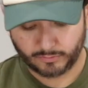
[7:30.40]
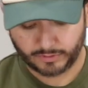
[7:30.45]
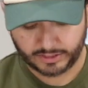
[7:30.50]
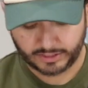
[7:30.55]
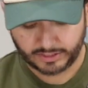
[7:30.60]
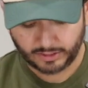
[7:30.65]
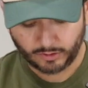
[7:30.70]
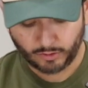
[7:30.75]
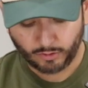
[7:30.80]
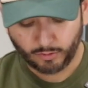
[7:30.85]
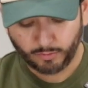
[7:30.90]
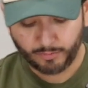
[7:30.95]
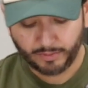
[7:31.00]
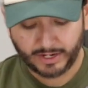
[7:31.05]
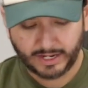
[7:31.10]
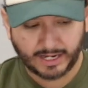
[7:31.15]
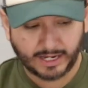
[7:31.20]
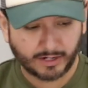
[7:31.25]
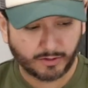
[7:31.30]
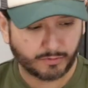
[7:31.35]
we did a whole
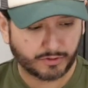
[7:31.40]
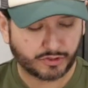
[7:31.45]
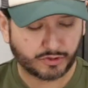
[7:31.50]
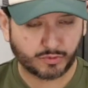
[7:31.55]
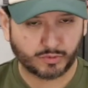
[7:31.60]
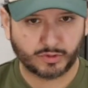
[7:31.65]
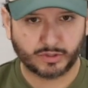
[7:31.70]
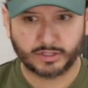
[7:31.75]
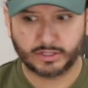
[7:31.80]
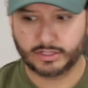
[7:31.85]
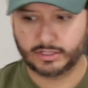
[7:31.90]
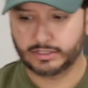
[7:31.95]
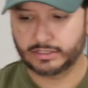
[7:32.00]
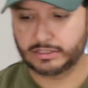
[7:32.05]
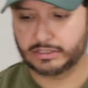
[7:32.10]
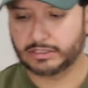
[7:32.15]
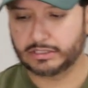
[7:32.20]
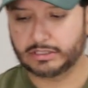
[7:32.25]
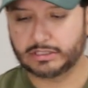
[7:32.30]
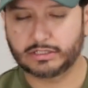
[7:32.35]
pack, which
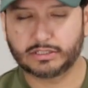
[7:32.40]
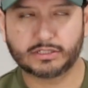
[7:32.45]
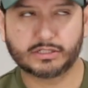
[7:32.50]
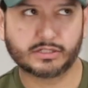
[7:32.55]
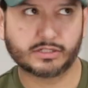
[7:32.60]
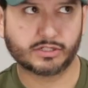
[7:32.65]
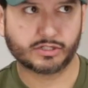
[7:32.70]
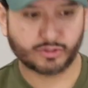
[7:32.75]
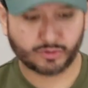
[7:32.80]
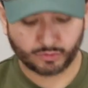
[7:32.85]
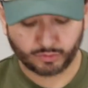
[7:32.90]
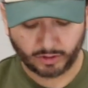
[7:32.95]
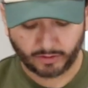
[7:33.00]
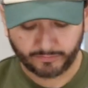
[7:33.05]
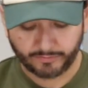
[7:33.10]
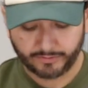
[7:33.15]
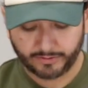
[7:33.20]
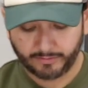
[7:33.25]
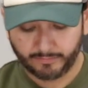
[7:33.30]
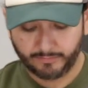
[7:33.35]
was
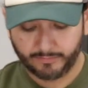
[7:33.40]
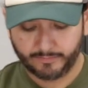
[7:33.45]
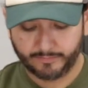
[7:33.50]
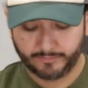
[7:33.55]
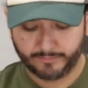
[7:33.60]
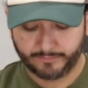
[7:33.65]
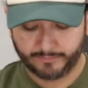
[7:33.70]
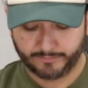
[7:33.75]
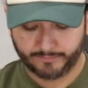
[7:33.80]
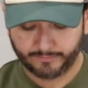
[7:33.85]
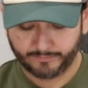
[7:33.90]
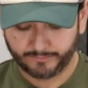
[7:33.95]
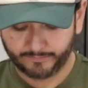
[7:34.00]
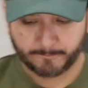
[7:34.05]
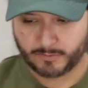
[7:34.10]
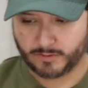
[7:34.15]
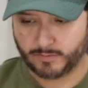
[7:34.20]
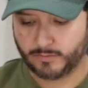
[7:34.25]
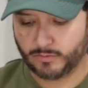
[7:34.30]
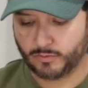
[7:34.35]
12 of them.
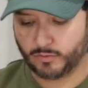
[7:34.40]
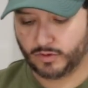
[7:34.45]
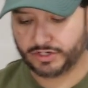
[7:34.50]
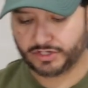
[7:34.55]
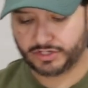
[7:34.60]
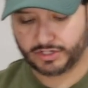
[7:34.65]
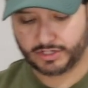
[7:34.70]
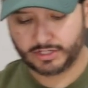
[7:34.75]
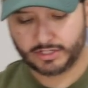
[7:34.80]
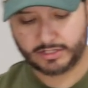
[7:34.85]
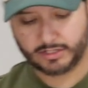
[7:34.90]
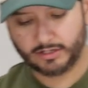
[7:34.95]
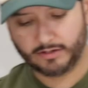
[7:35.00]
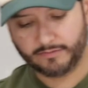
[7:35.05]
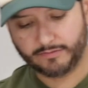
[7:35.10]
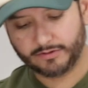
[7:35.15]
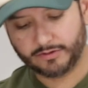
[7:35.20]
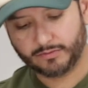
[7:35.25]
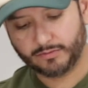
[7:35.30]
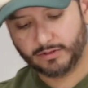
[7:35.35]
I'm gonna wash this
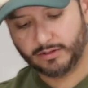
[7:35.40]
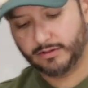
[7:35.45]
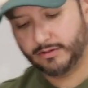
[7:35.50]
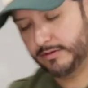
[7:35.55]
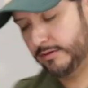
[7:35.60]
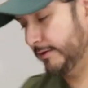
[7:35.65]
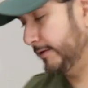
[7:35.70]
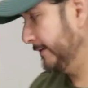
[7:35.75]
off as well.